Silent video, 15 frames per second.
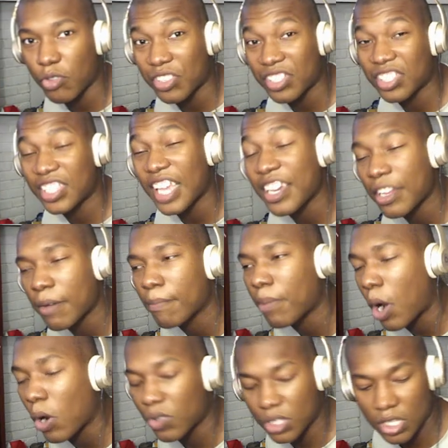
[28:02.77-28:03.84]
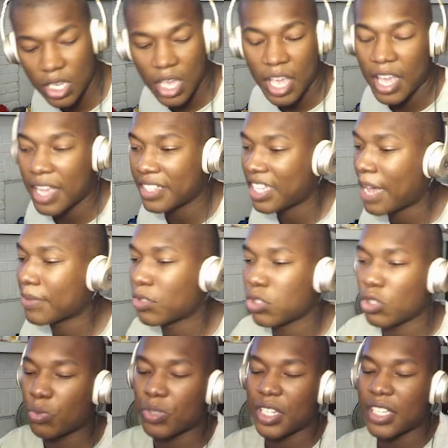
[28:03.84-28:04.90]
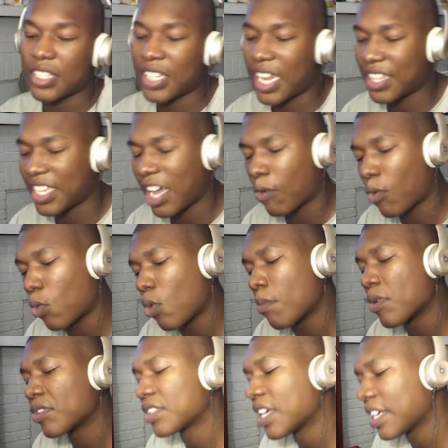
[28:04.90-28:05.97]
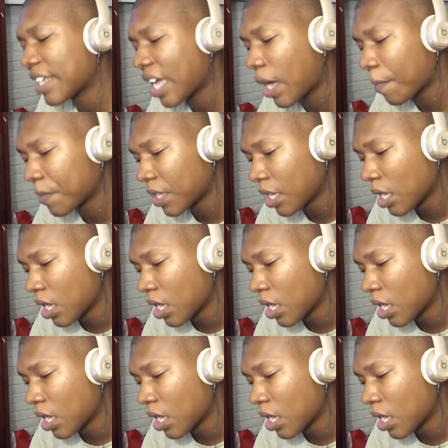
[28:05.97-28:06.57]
The stadium pulse is absolutely ridiculous. And I think I wrote one more thing down.